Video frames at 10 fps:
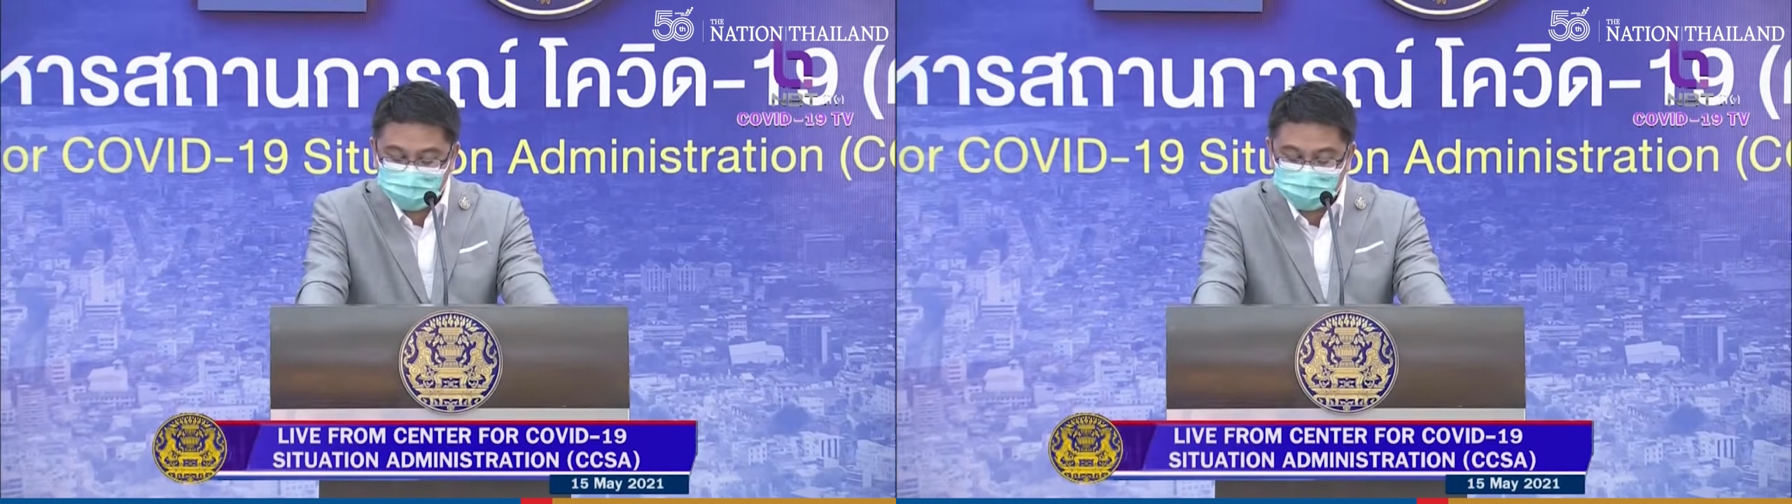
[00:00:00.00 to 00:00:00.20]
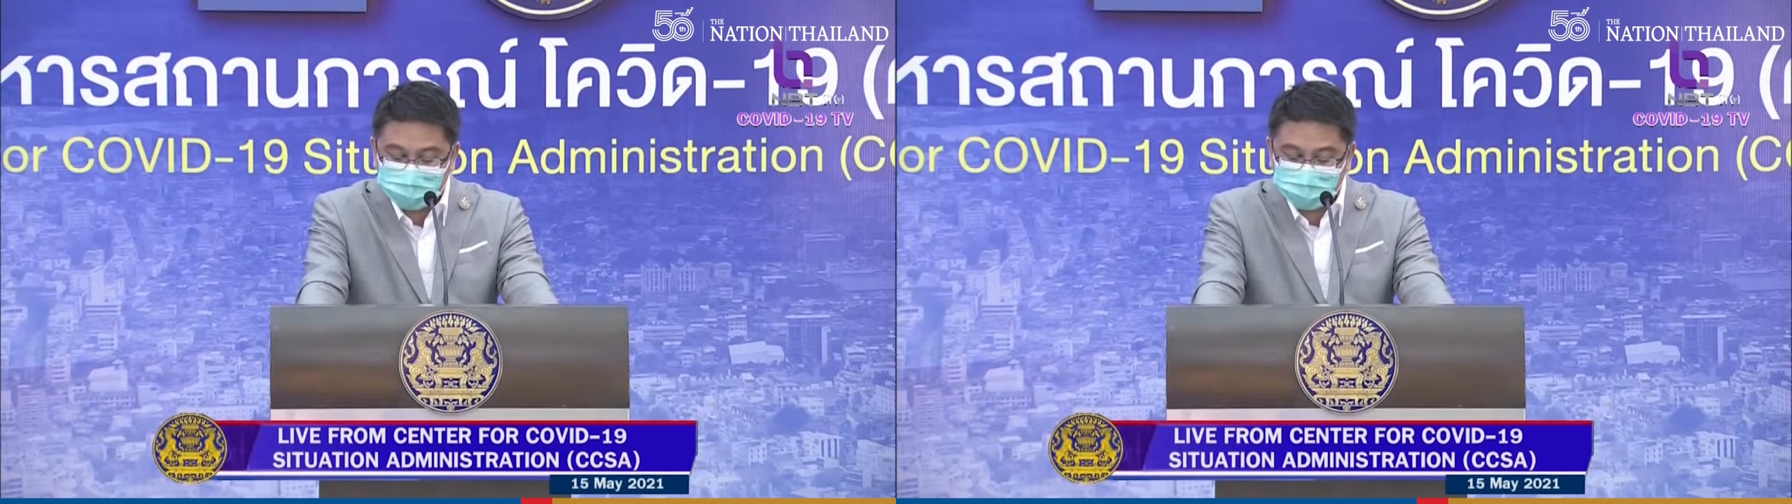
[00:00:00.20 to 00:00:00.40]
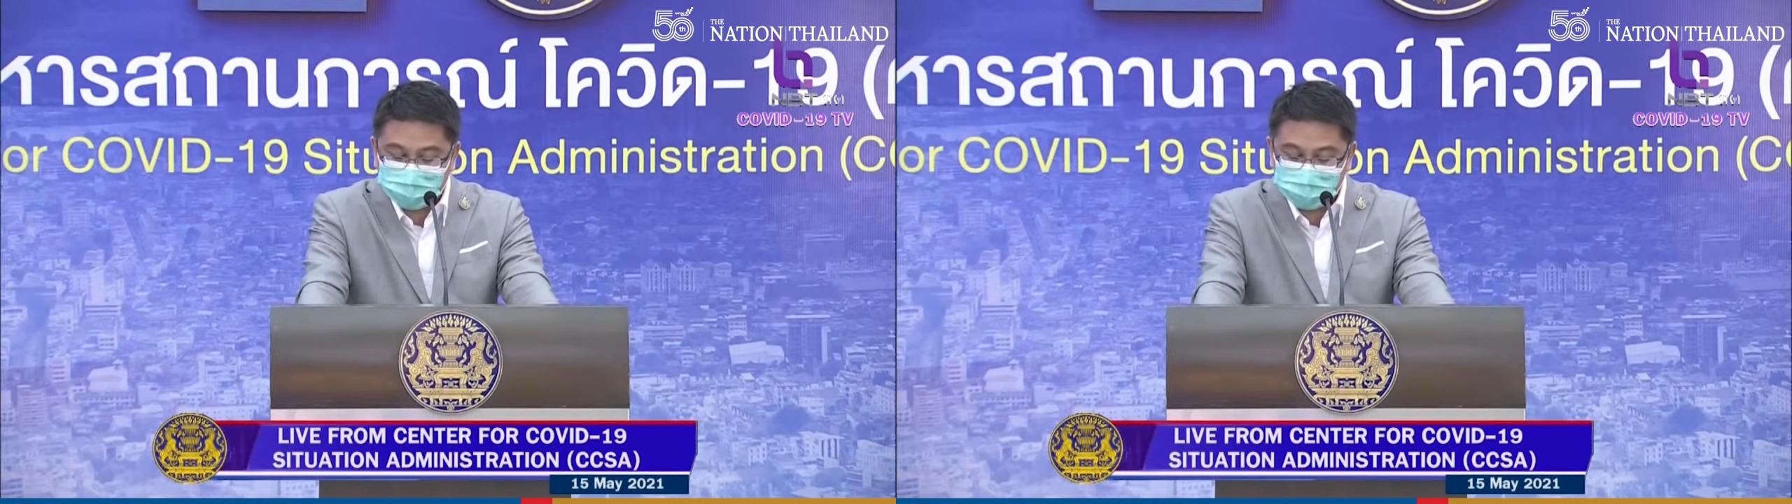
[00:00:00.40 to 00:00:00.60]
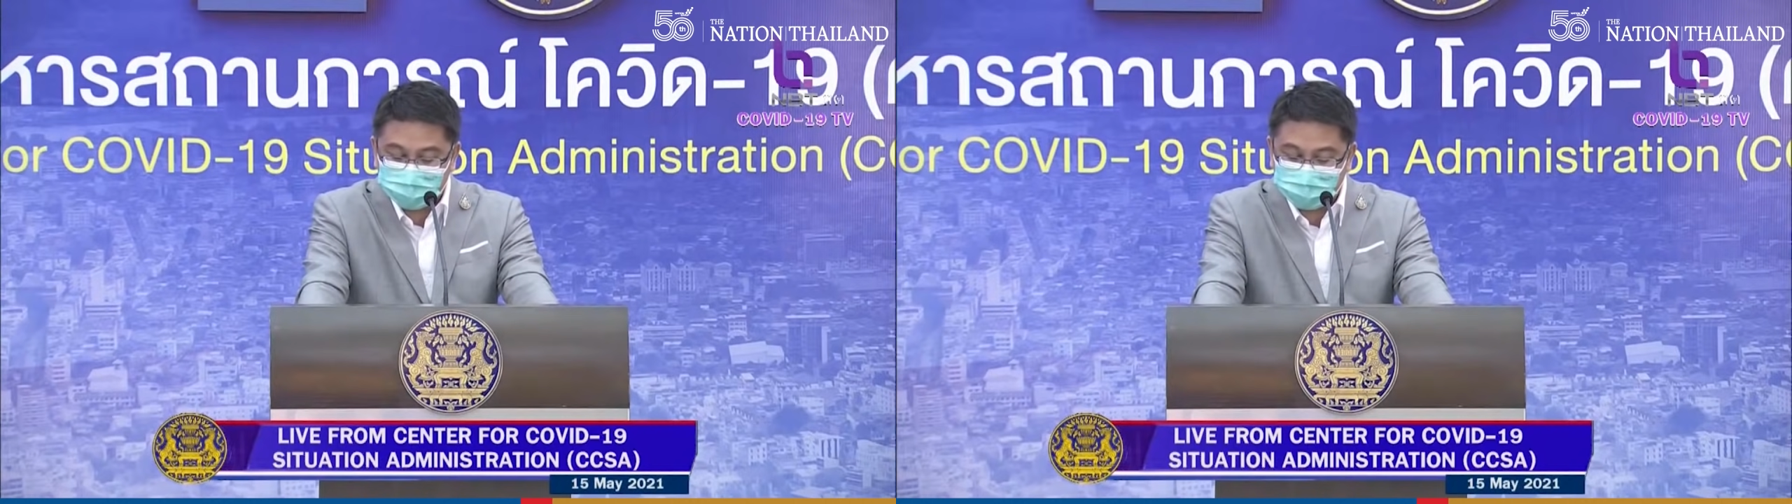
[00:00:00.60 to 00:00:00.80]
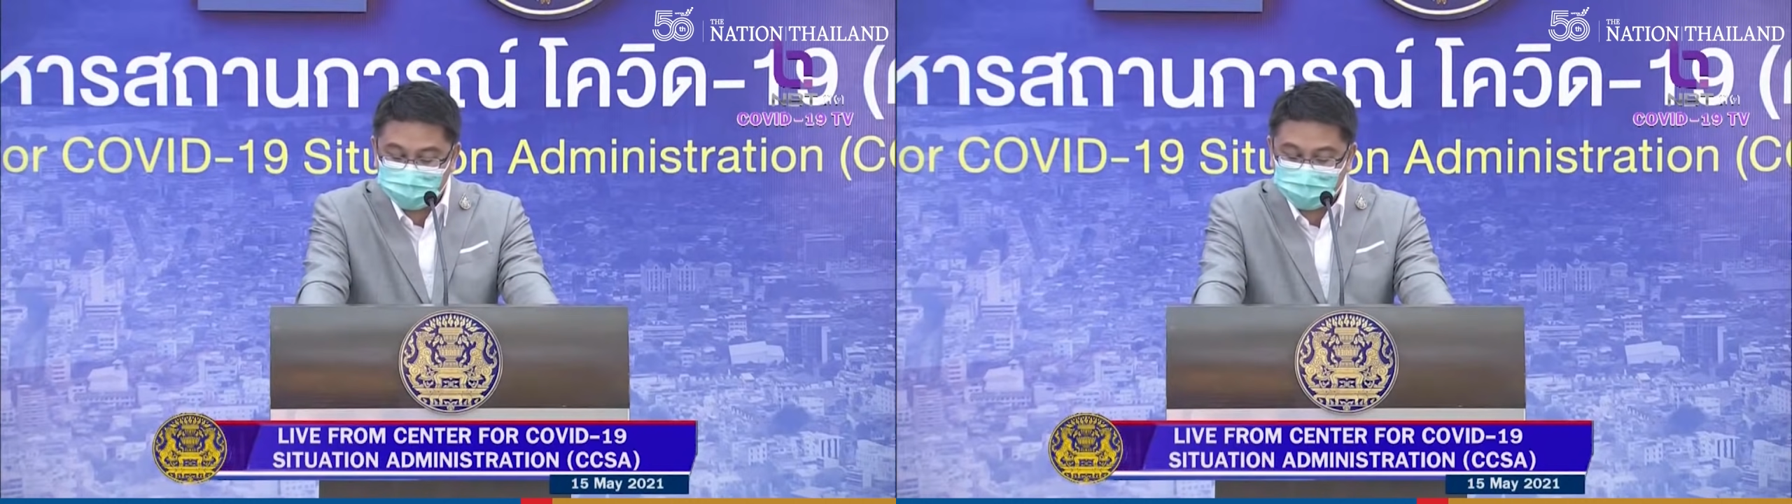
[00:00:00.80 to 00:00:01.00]
from 6
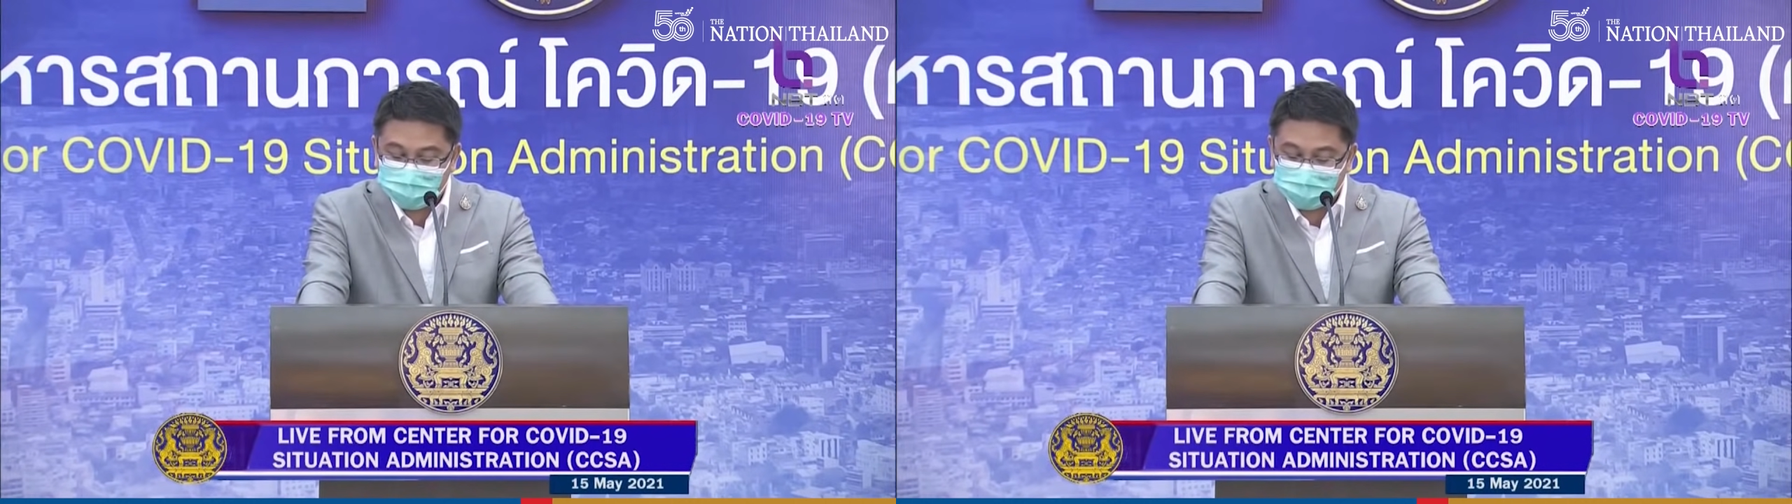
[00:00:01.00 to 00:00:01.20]
to 4